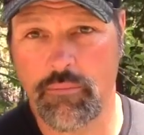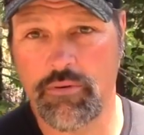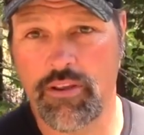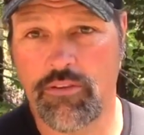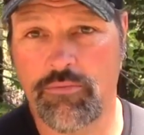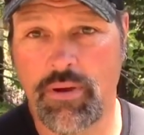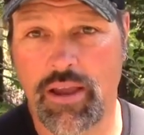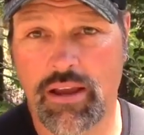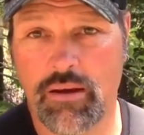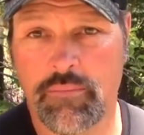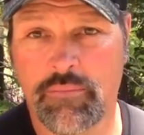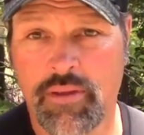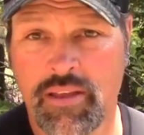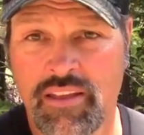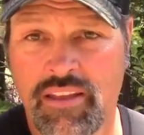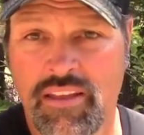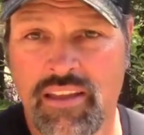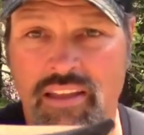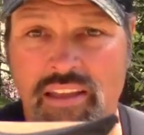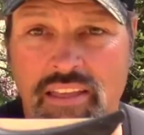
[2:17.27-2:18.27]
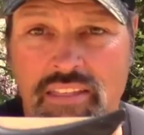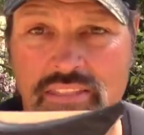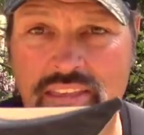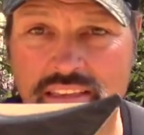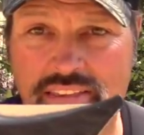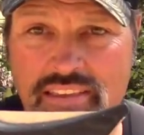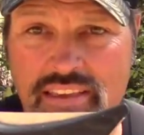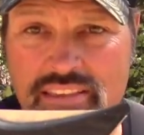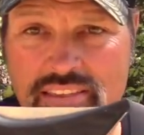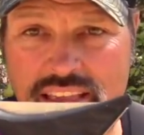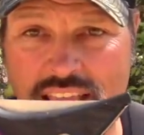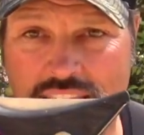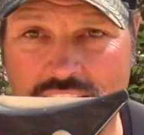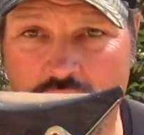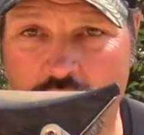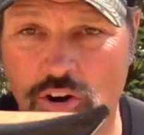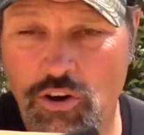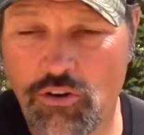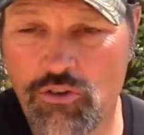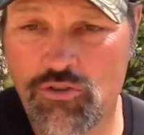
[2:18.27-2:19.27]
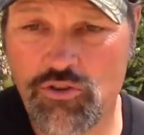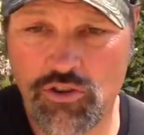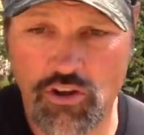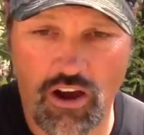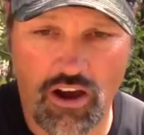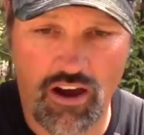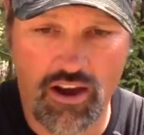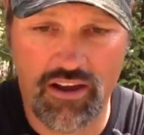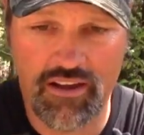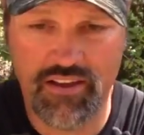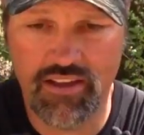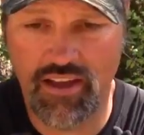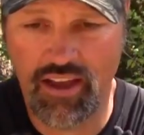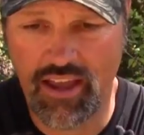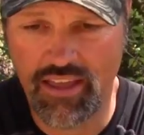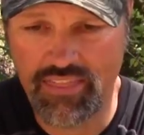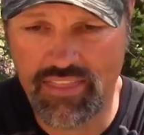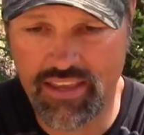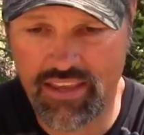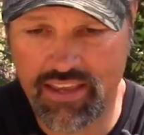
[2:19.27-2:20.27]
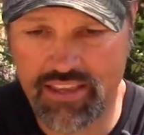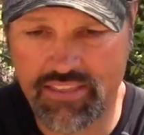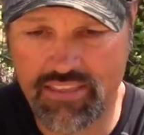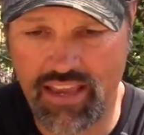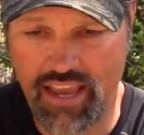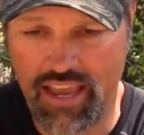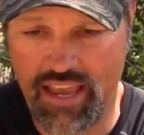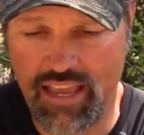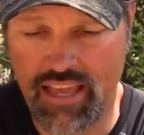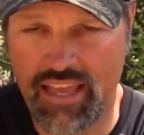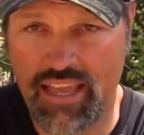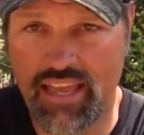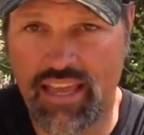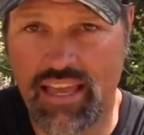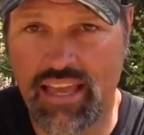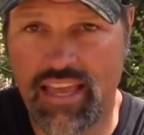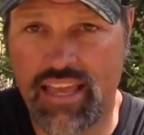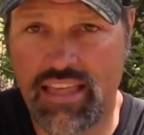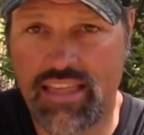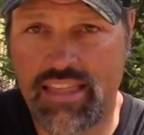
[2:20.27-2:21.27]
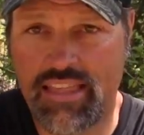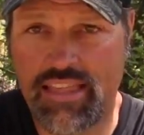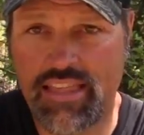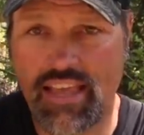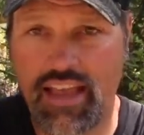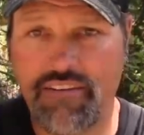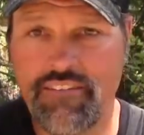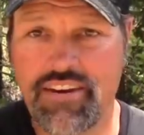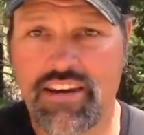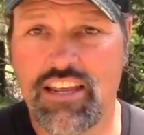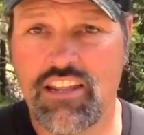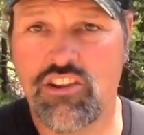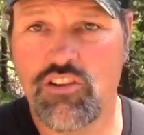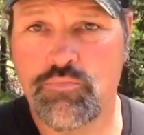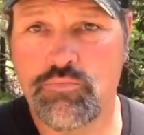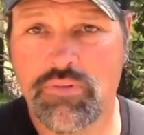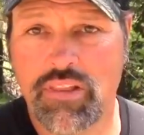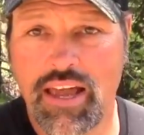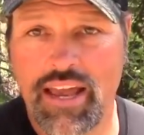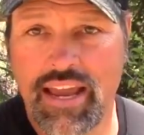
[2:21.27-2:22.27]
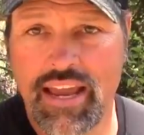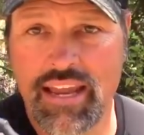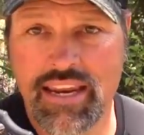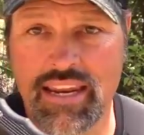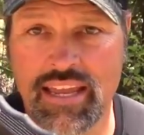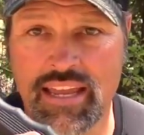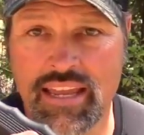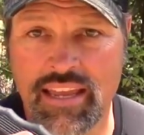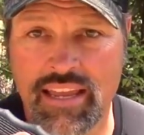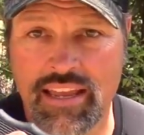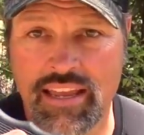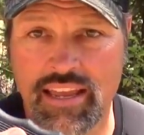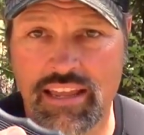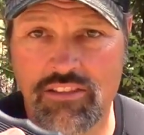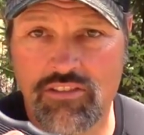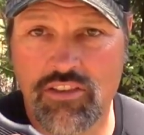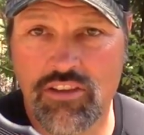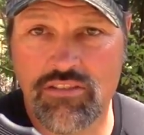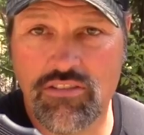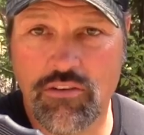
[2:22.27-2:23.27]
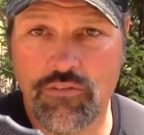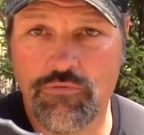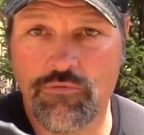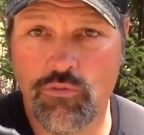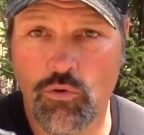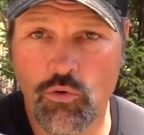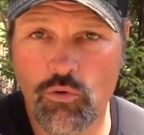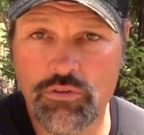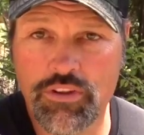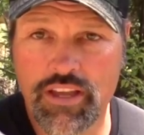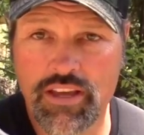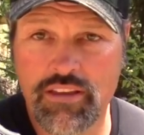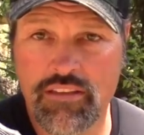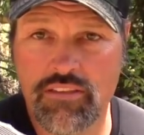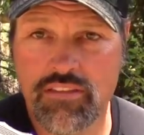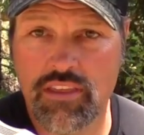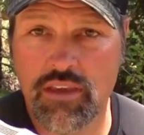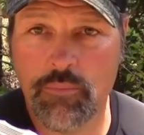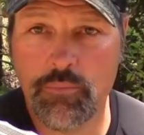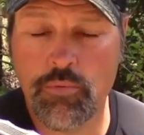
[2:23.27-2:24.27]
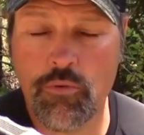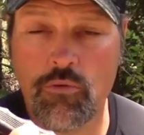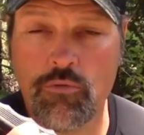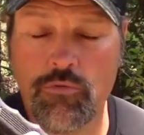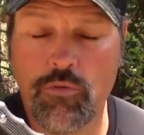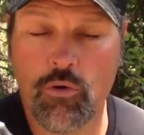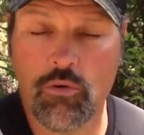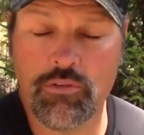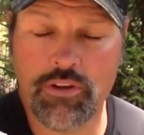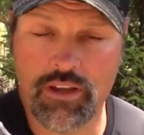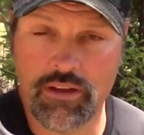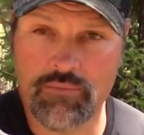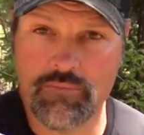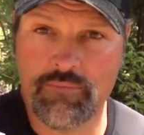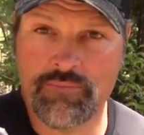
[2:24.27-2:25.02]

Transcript: companies make them, this is a Kershaw, I think it's a seven inch blade, just a folding, simple folding